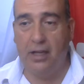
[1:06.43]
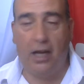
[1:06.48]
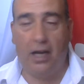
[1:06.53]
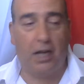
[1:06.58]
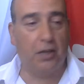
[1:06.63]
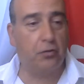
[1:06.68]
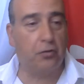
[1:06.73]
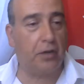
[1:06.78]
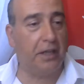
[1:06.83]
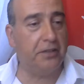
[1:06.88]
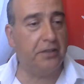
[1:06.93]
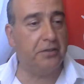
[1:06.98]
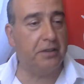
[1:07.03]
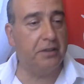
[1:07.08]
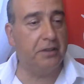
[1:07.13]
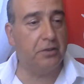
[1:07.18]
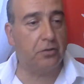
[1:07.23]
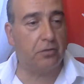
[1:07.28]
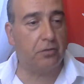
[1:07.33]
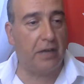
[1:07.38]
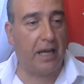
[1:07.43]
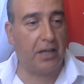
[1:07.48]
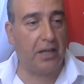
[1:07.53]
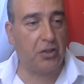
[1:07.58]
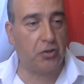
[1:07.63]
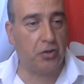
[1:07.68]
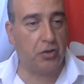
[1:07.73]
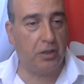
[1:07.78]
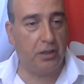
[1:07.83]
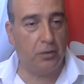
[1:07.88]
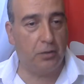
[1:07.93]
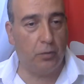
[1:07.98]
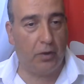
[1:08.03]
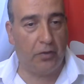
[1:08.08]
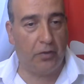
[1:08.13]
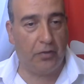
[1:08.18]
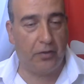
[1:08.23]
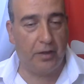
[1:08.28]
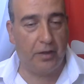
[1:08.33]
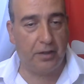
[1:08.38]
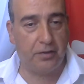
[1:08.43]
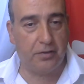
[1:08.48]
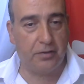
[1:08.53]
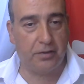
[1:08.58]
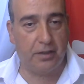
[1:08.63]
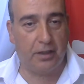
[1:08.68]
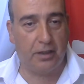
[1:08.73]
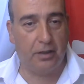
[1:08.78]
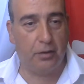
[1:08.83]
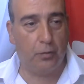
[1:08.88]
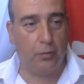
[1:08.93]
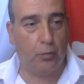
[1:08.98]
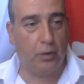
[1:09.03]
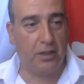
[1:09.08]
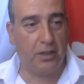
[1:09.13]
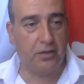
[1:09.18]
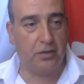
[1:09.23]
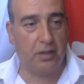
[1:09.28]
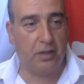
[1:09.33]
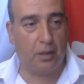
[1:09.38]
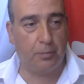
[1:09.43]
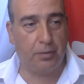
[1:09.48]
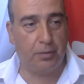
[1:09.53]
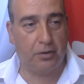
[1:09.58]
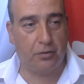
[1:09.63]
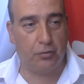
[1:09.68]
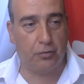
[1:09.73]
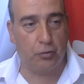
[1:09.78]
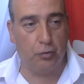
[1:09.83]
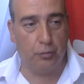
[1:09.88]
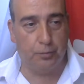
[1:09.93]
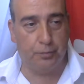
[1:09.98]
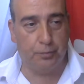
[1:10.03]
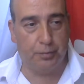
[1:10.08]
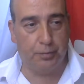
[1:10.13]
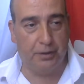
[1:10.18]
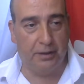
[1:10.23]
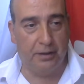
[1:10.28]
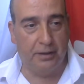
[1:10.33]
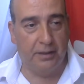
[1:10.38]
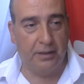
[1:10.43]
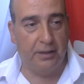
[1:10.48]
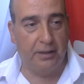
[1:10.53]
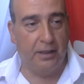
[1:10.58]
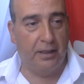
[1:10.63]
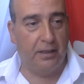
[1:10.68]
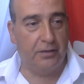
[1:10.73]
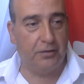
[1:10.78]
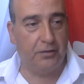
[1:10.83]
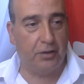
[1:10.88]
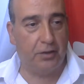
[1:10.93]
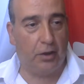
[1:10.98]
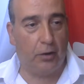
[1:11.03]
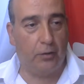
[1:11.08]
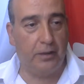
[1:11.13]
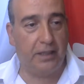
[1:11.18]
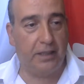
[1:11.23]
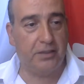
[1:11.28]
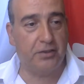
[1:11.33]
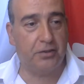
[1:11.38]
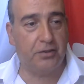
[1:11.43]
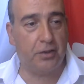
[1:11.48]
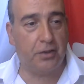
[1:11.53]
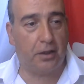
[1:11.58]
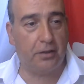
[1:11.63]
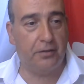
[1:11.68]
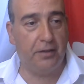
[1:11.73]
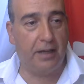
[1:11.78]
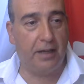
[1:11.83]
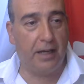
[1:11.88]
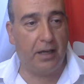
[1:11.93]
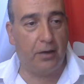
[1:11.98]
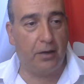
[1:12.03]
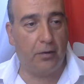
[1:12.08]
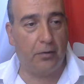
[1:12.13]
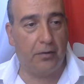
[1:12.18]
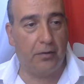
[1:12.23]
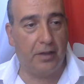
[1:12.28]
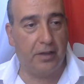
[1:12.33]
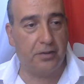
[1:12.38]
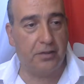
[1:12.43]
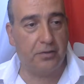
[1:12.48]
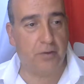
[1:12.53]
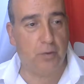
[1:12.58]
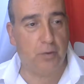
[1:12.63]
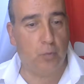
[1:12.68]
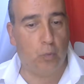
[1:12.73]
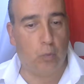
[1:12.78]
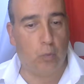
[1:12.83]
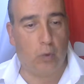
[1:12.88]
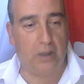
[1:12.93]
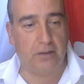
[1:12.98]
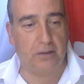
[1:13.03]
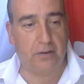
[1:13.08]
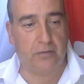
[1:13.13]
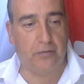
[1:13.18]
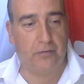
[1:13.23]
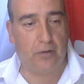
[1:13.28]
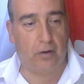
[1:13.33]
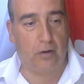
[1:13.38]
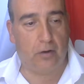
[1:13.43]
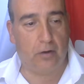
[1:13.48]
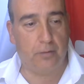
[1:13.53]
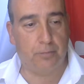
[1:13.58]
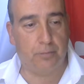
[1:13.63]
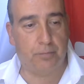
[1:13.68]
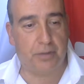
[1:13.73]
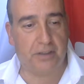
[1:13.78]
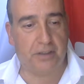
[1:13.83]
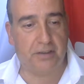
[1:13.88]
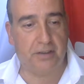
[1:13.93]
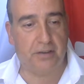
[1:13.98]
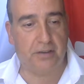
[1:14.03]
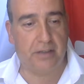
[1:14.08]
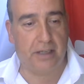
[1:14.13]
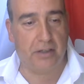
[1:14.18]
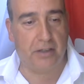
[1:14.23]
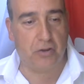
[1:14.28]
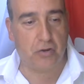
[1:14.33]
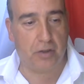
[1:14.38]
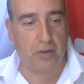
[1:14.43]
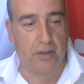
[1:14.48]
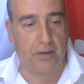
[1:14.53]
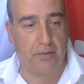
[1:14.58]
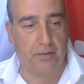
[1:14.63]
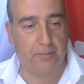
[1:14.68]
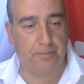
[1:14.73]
a great interaction with this WhatsApp group. So let's start now this wonderful presentation.